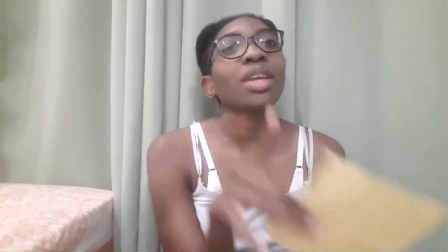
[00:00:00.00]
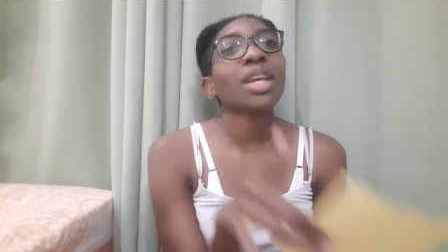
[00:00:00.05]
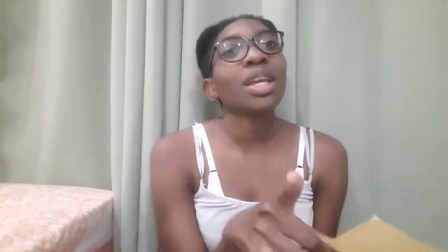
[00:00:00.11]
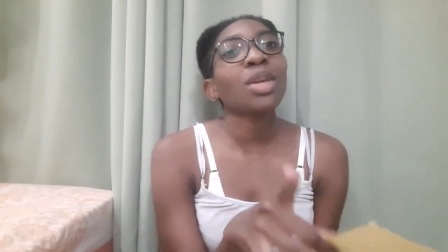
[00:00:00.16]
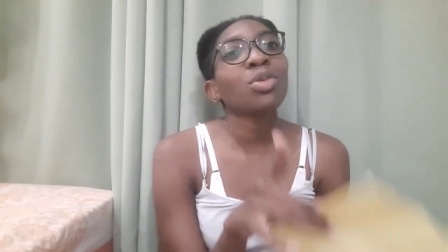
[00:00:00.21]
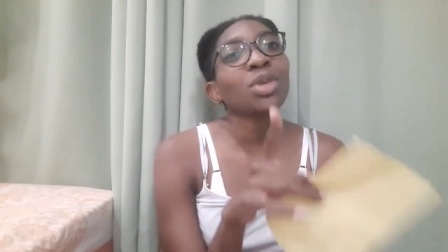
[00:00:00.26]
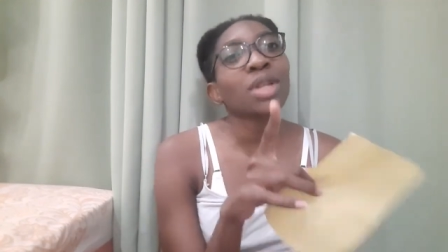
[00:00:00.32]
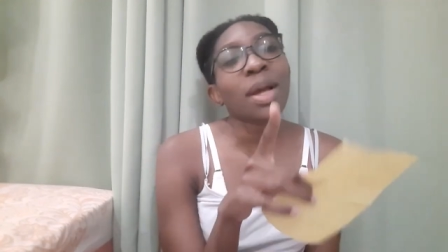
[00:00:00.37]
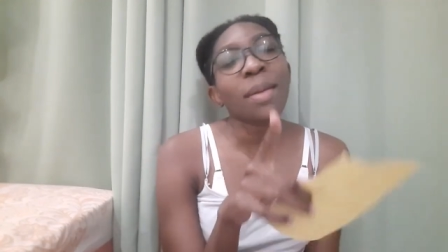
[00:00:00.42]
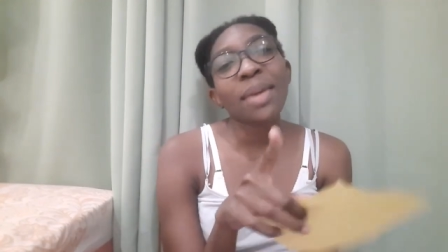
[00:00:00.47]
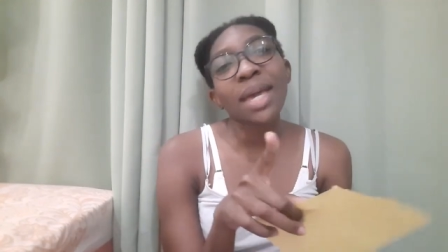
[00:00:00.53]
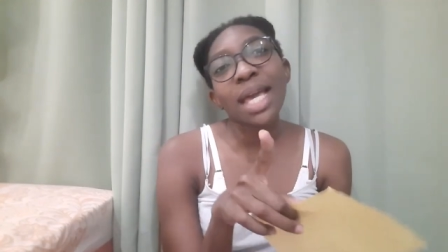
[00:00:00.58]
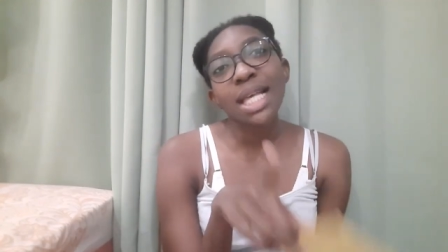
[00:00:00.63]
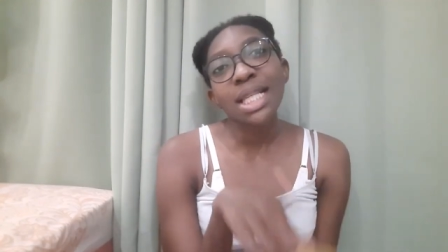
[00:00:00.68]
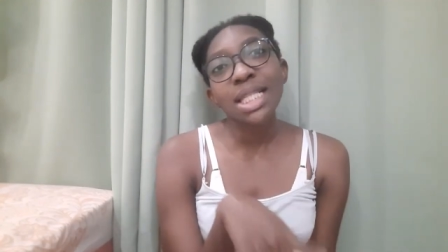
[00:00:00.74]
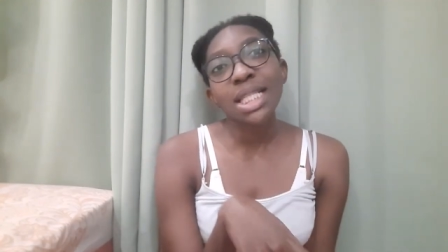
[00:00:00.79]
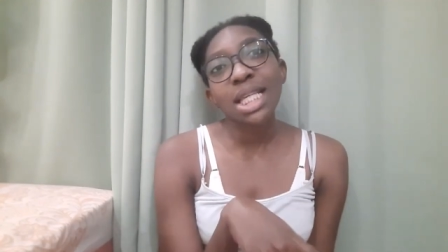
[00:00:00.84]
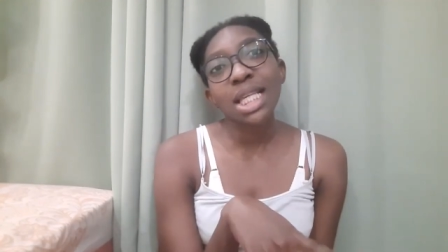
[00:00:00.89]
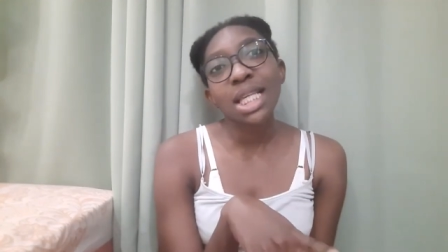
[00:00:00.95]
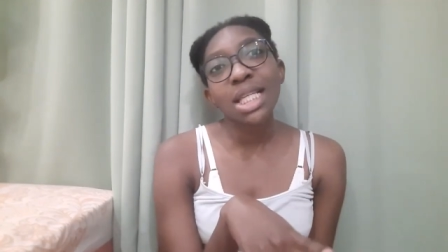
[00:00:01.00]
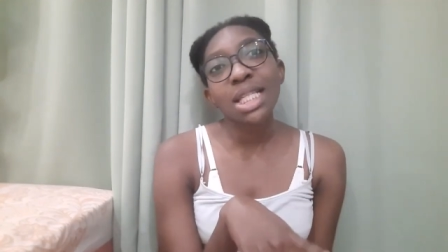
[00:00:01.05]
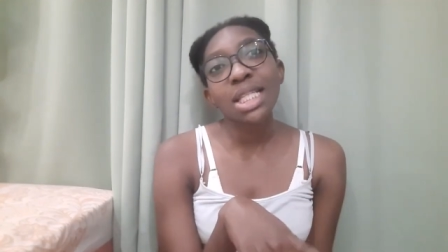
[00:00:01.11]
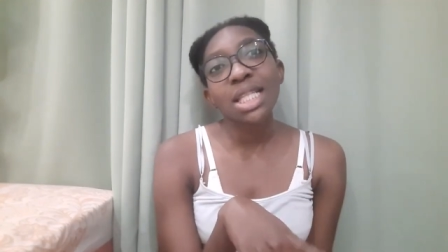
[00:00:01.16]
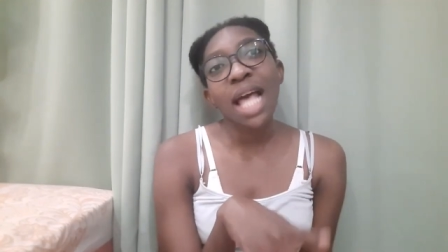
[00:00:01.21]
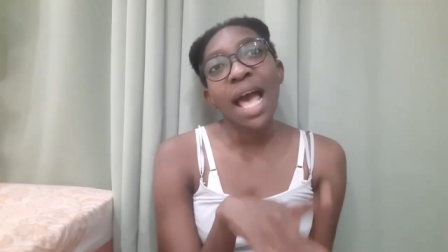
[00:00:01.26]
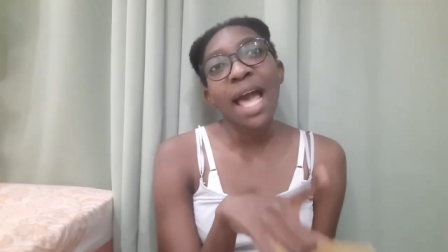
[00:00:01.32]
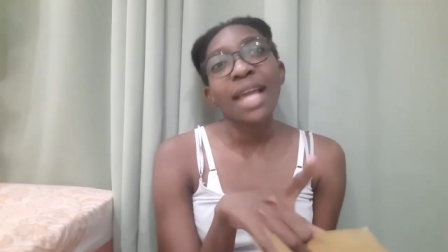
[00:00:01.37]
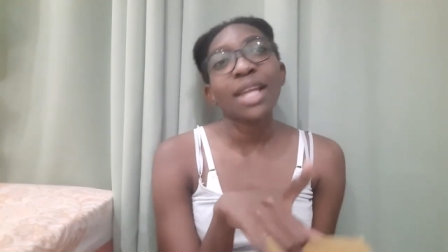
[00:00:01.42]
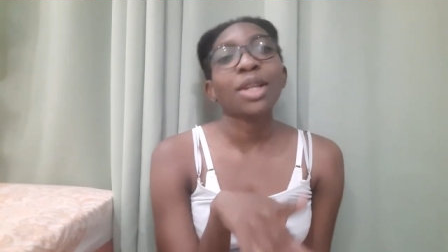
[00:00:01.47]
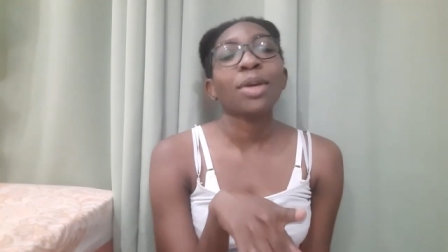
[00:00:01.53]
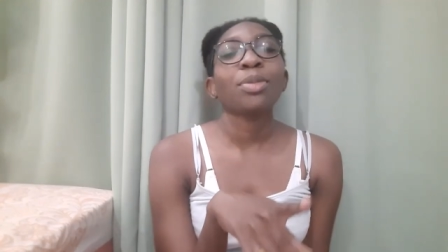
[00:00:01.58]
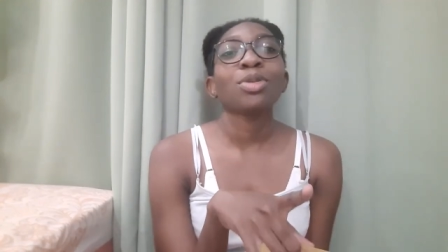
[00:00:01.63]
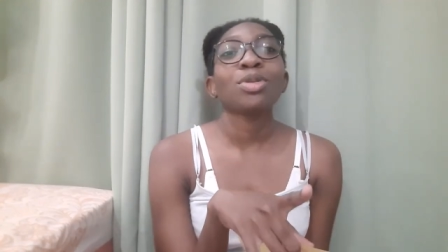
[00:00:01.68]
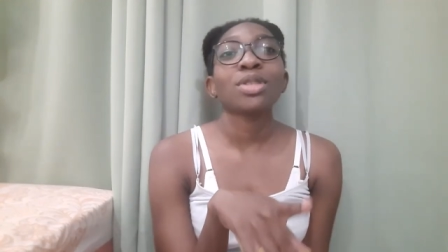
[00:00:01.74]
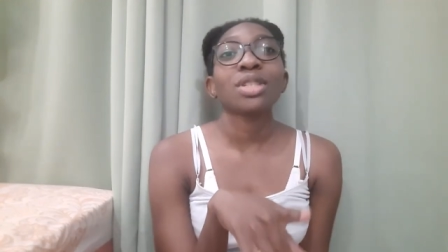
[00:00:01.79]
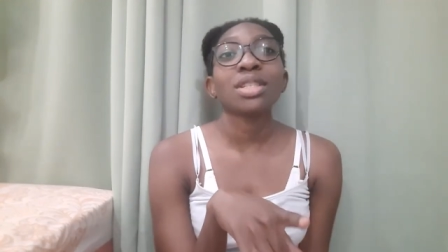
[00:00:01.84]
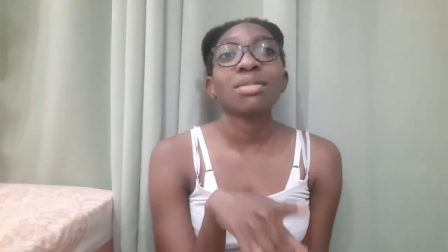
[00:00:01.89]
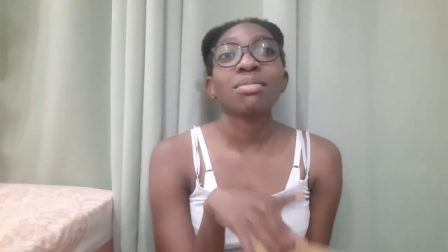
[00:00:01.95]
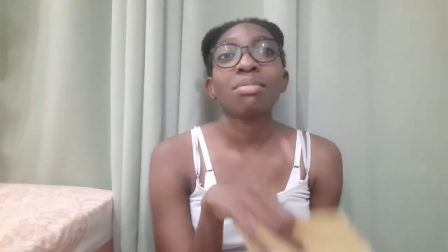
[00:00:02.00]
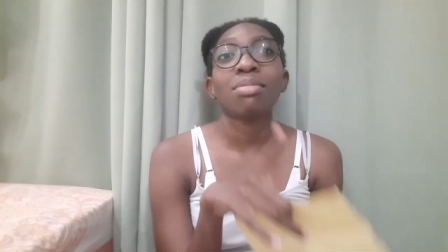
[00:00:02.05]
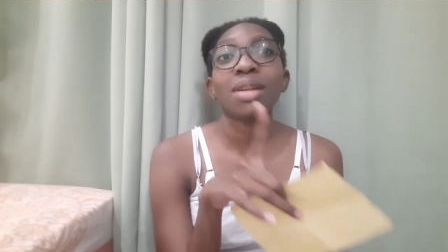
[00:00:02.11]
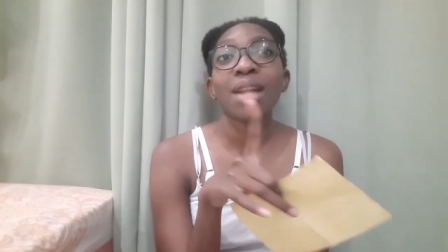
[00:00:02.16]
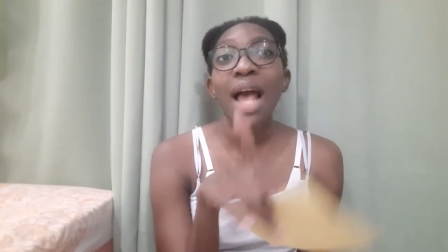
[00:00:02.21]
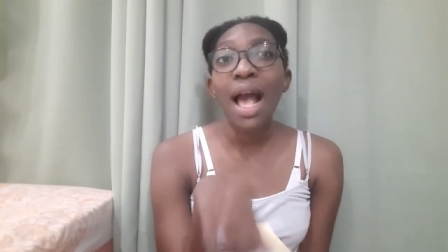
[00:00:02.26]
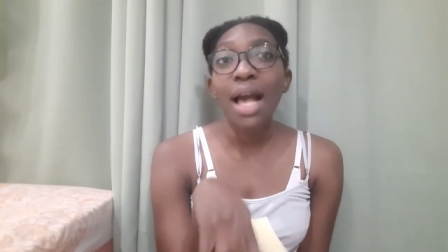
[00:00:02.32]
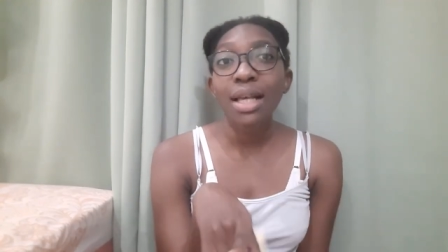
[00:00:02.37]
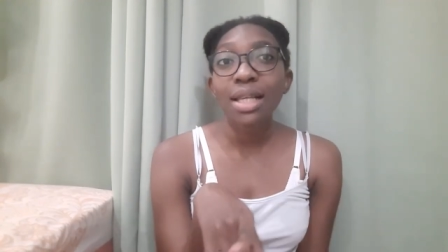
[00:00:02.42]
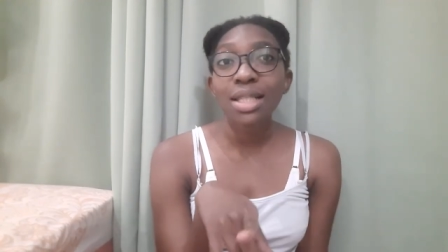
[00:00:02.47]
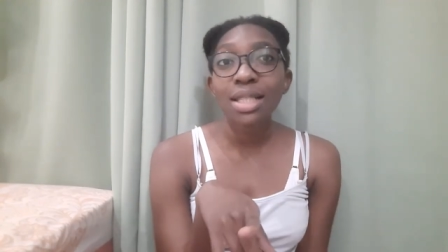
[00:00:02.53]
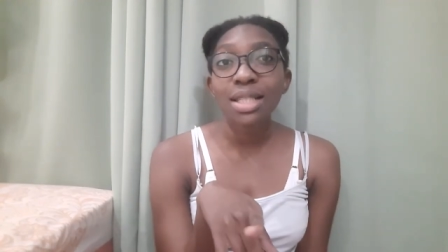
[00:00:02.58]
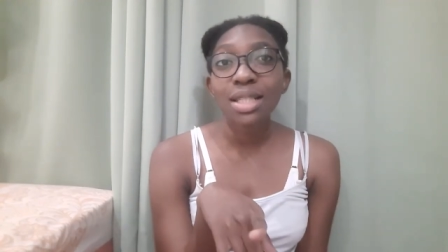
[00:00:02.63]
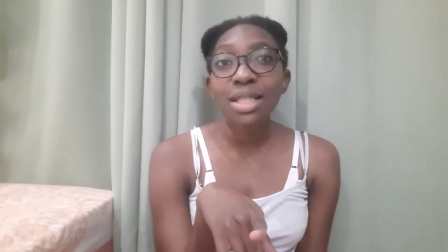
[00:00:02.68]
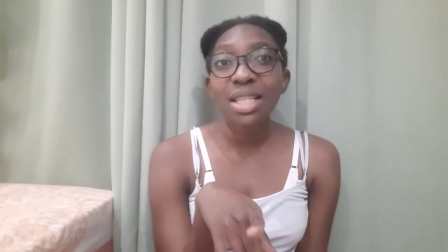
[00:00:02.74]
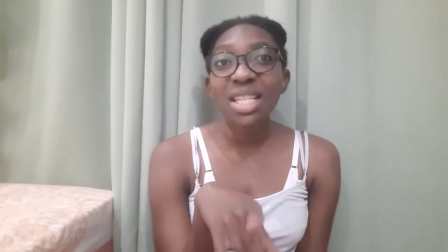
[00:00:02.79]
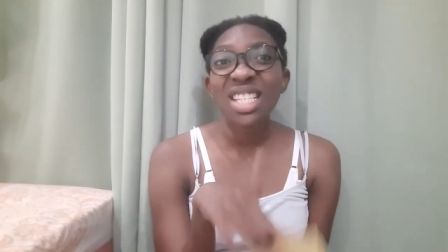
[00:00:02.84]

in one of my essays, I end up using blacks